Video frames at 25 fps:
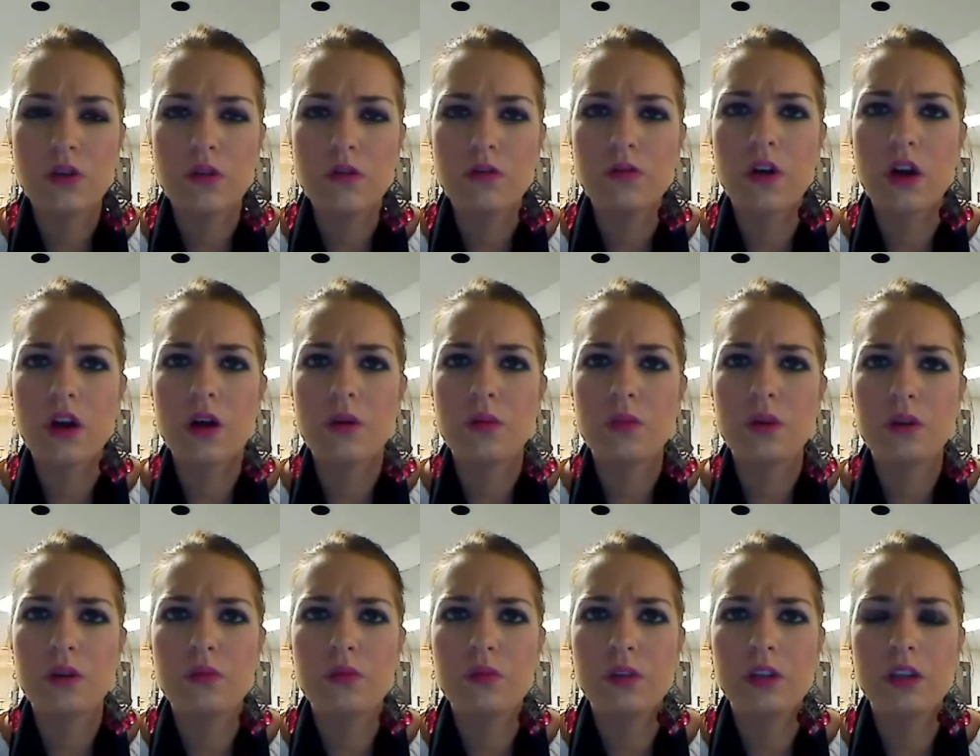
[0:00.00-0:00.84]
so far
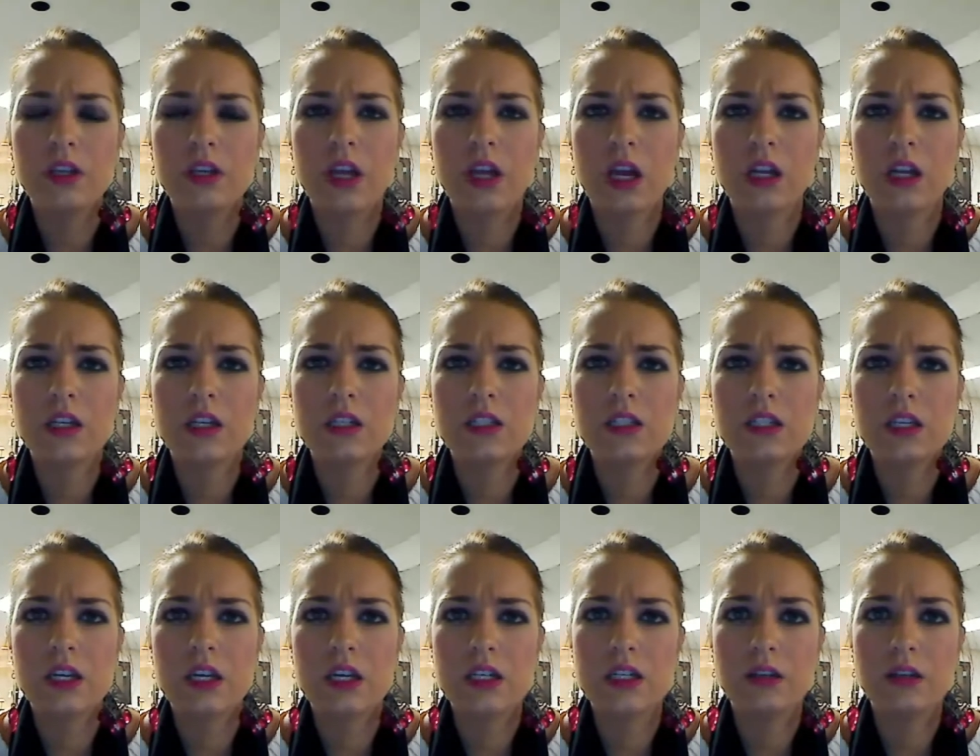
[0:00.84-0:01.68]
we've really kind of
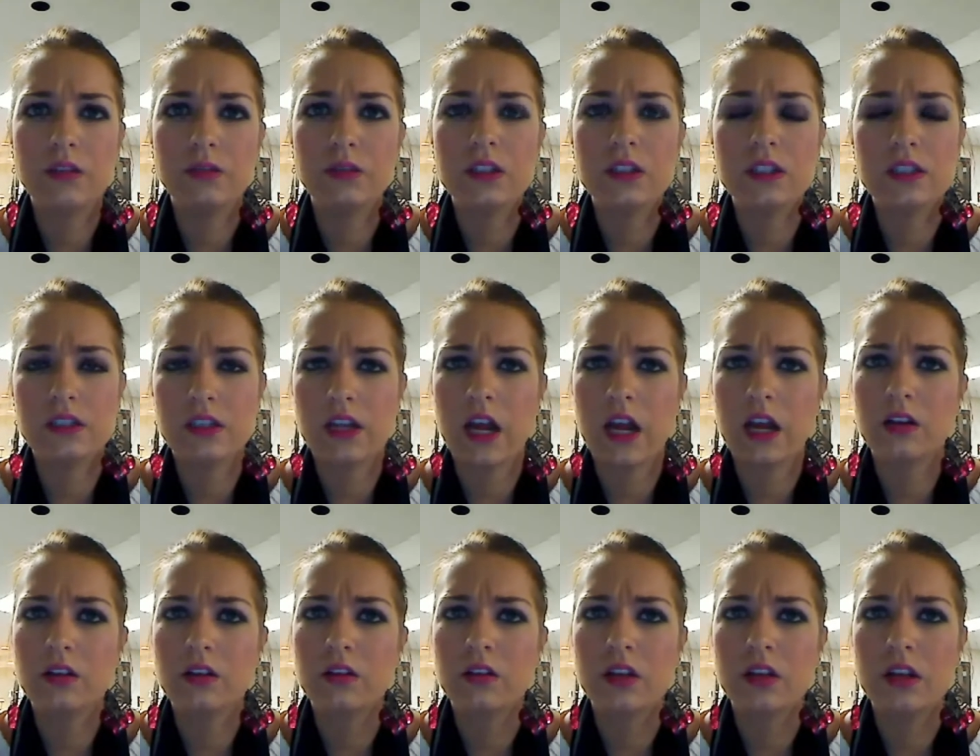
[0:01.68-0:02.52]
seen a different
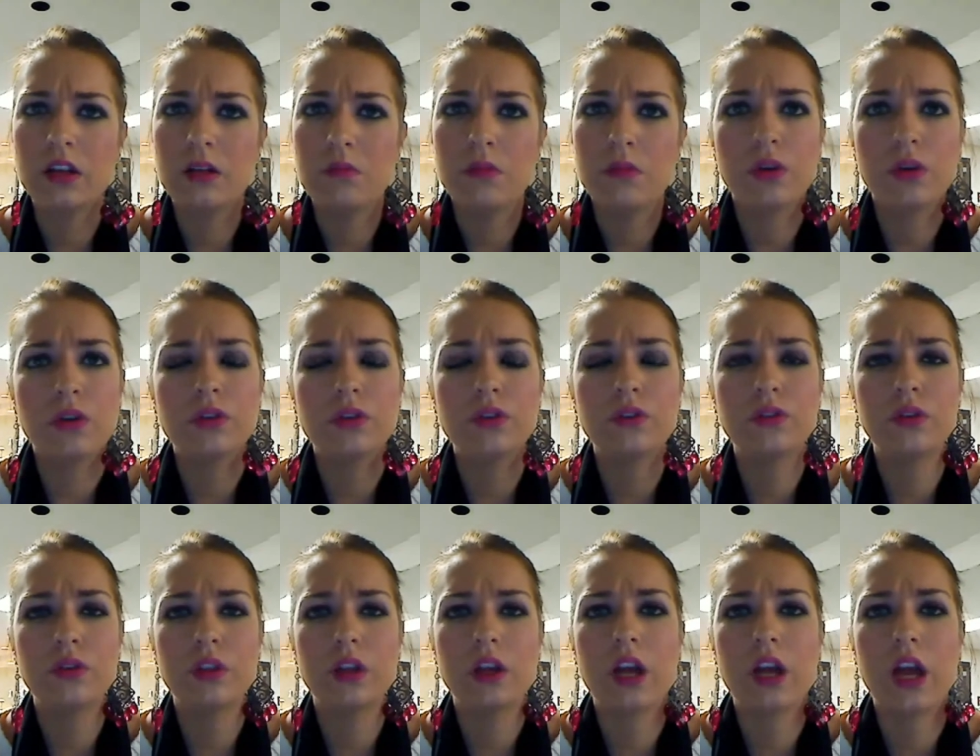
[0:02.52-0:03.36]
style
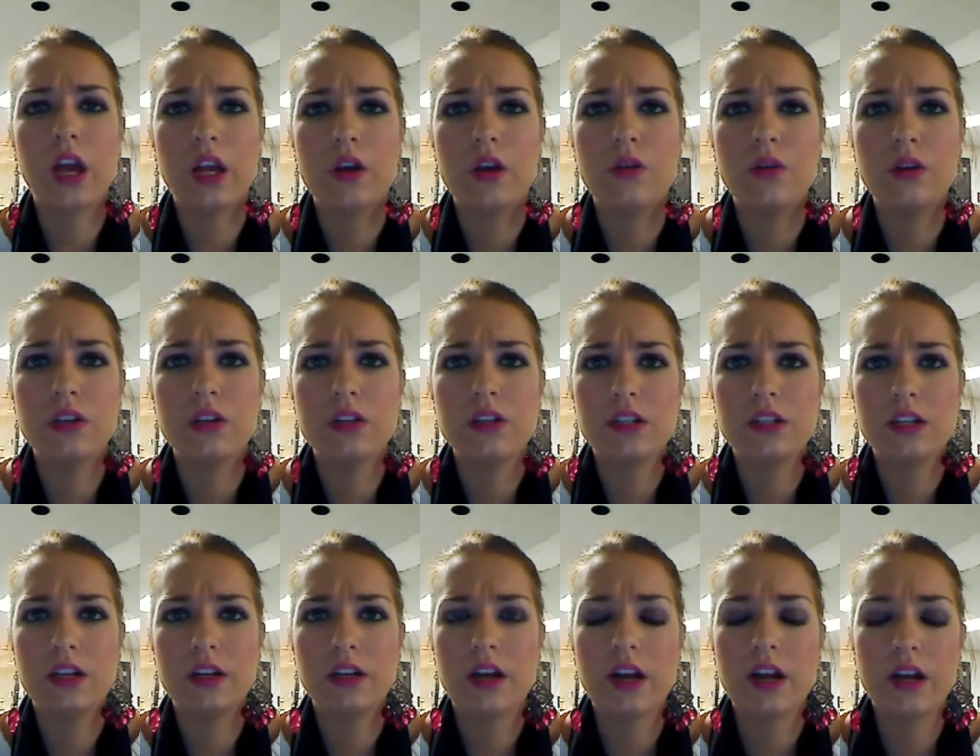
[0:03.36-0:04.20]
emerge for the
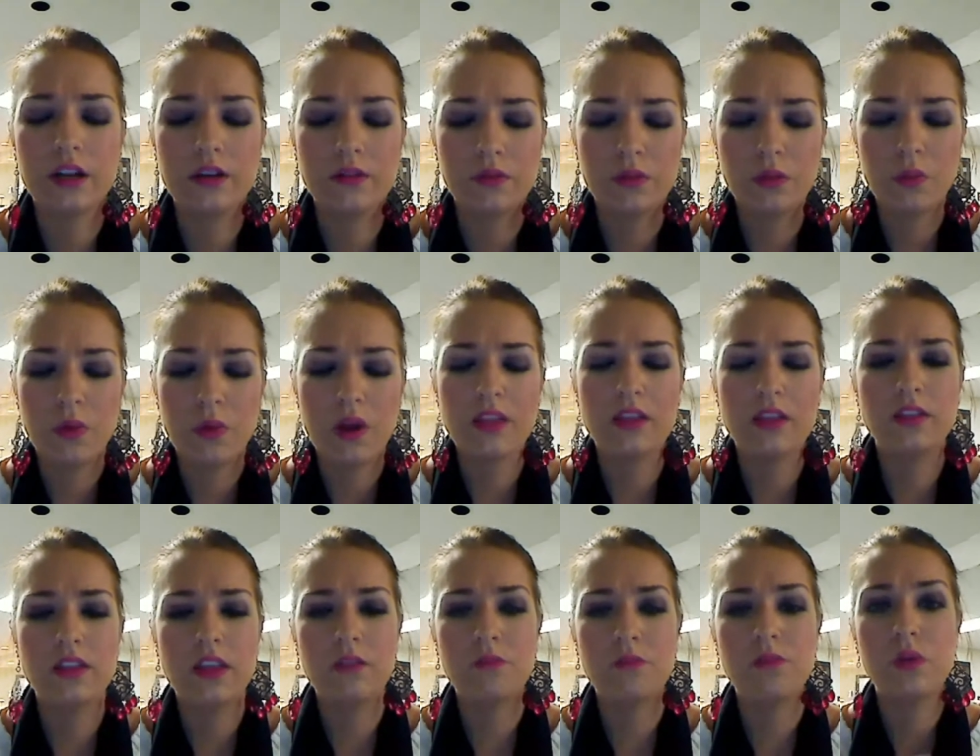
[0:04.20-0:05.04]
Coyotes and kind of the way
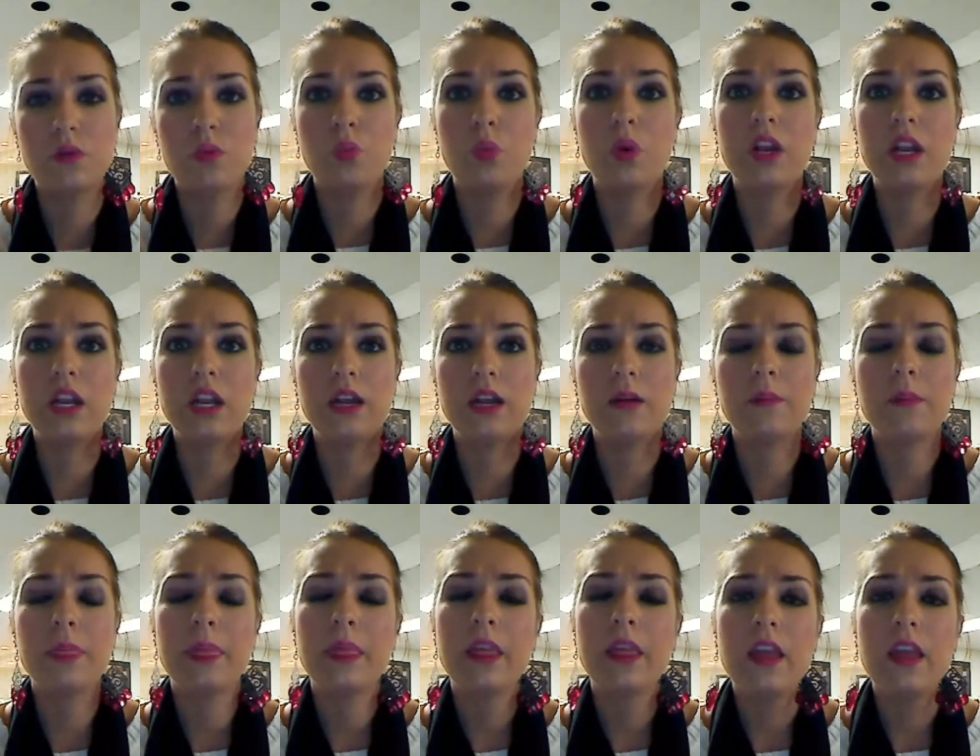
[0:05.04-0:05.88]
that they've been
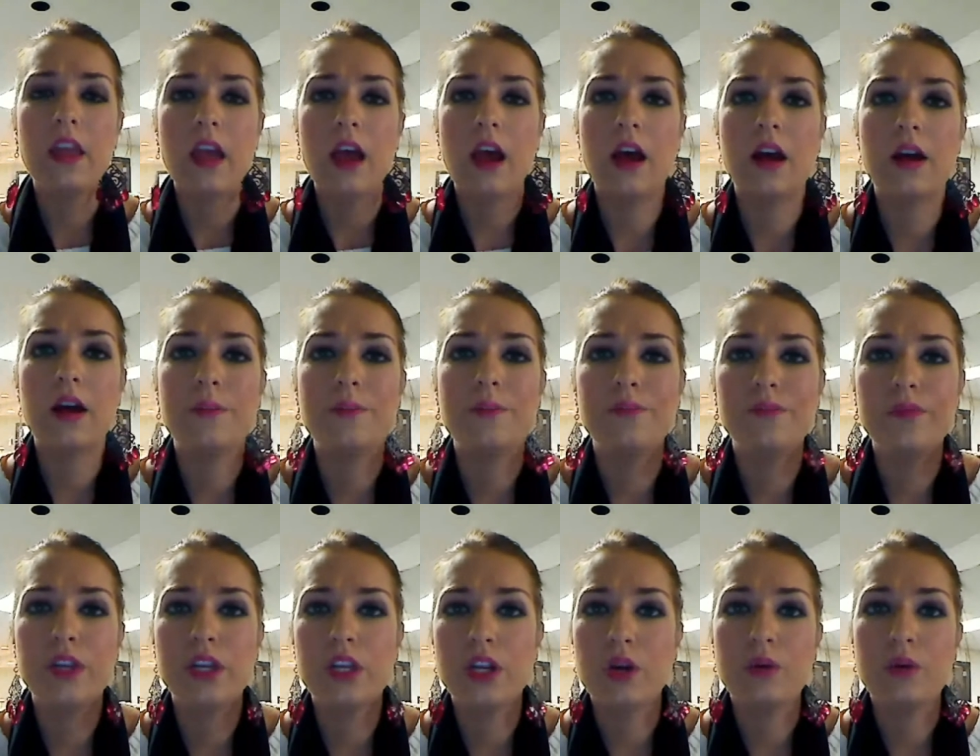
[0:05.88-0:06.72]
winning.
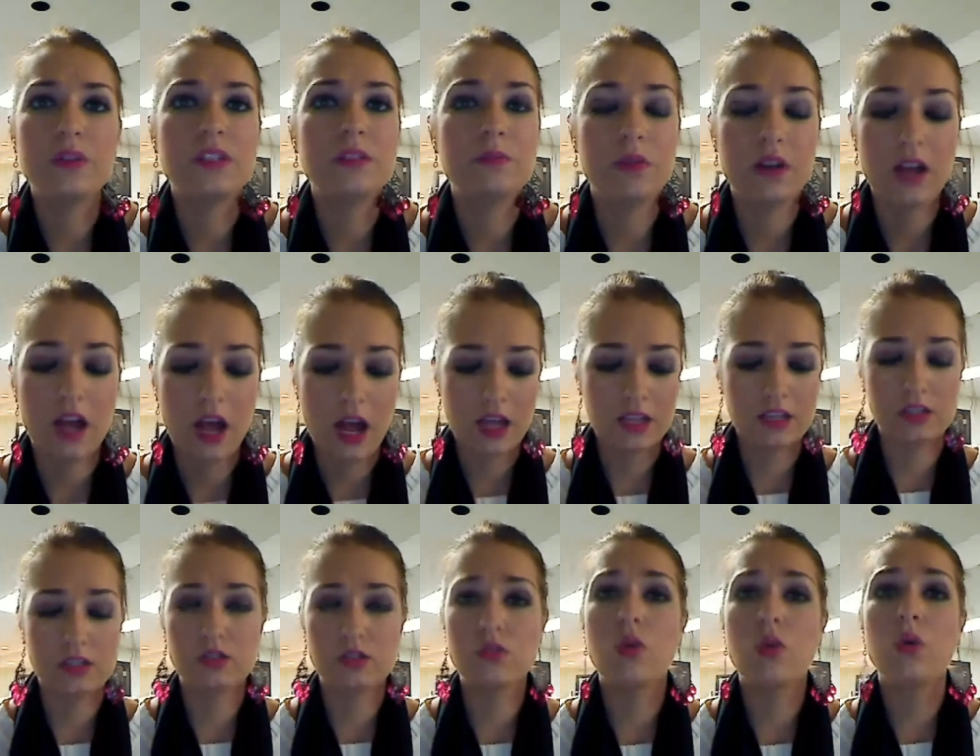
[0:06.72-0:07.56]
It's been
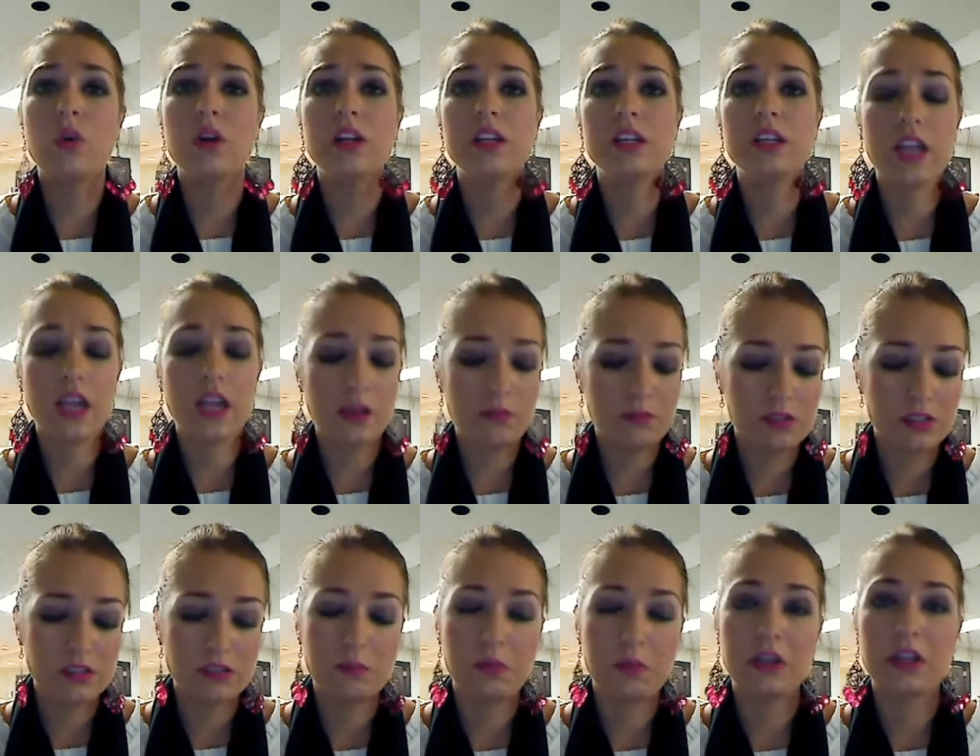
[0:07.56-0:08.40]
high-scoring
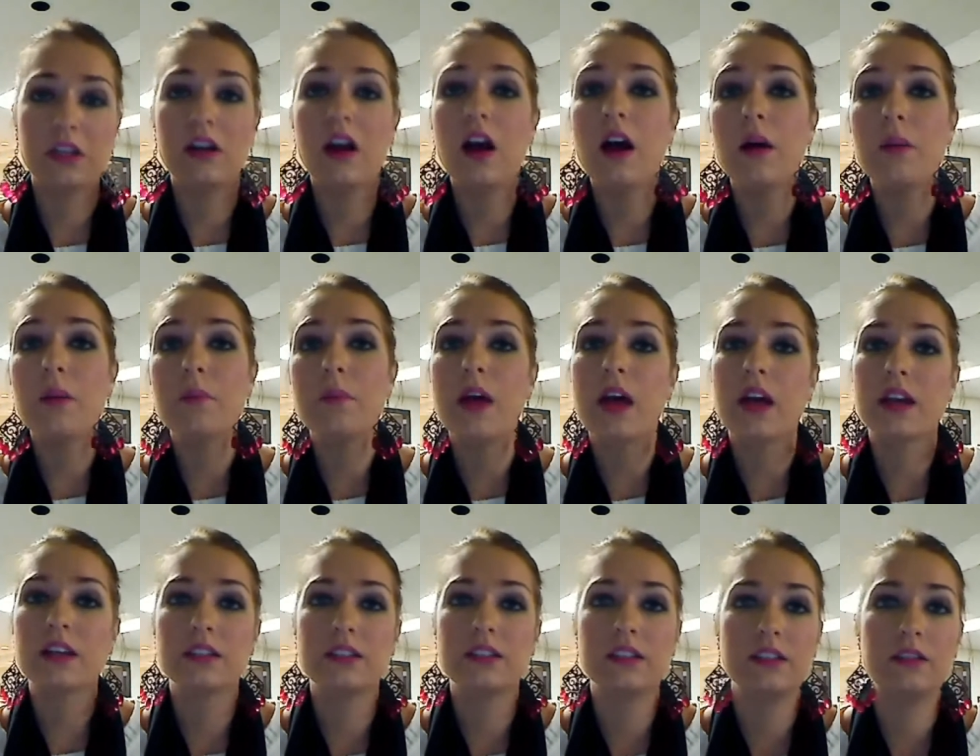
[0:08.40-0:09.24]
games, it's been
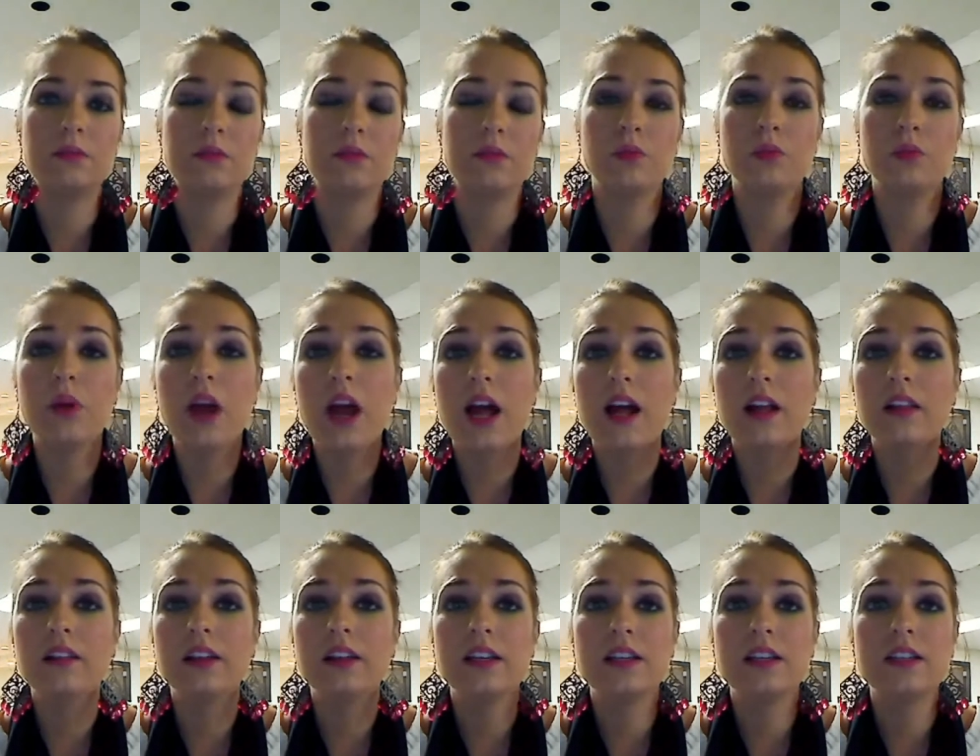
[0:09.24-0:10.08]
comebacks, it's been
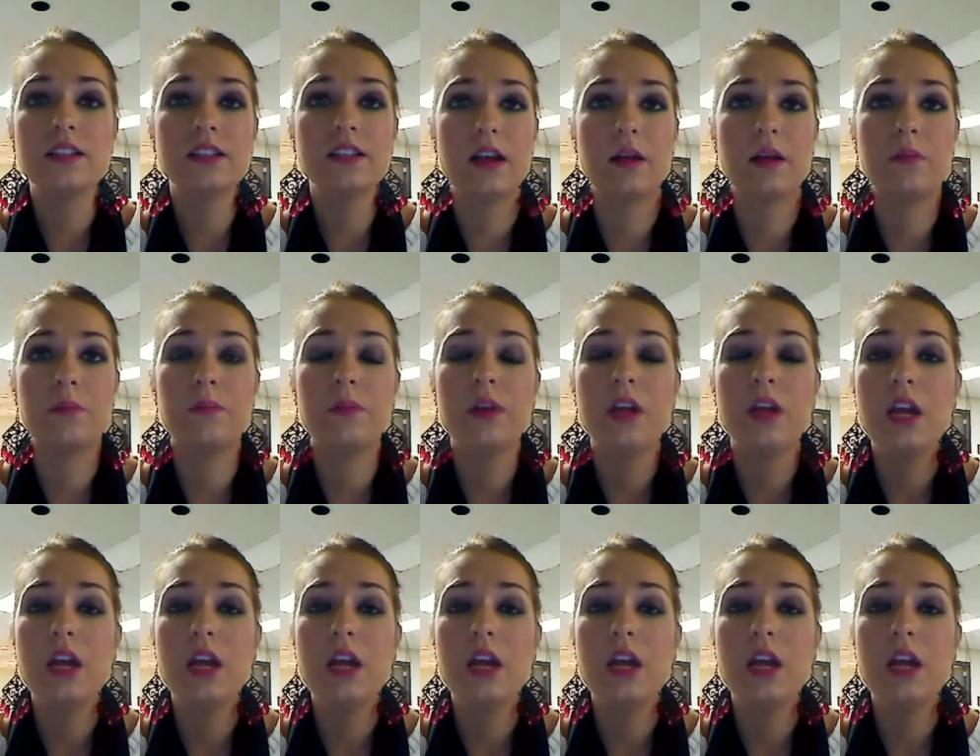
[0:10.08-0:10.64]
rallies.